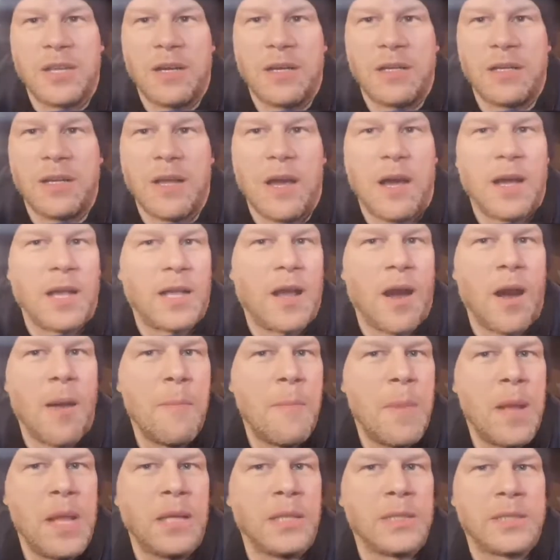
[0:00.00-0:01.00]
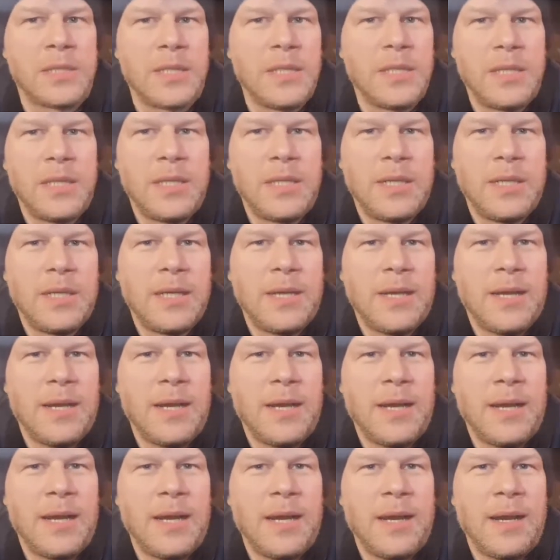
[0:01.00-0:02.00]
I can't build.
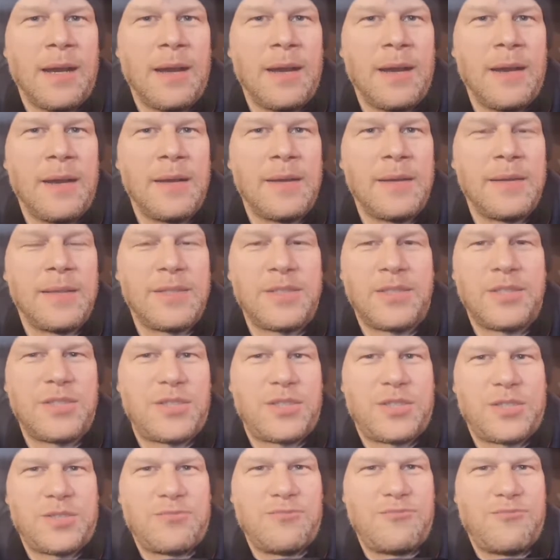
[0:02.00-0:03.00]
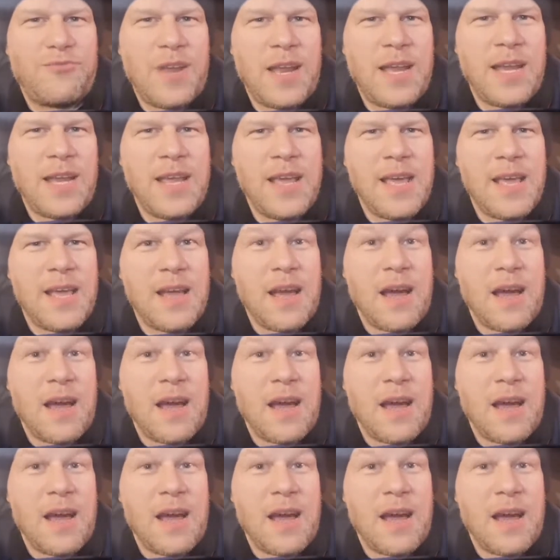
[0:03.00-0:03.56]
It's really.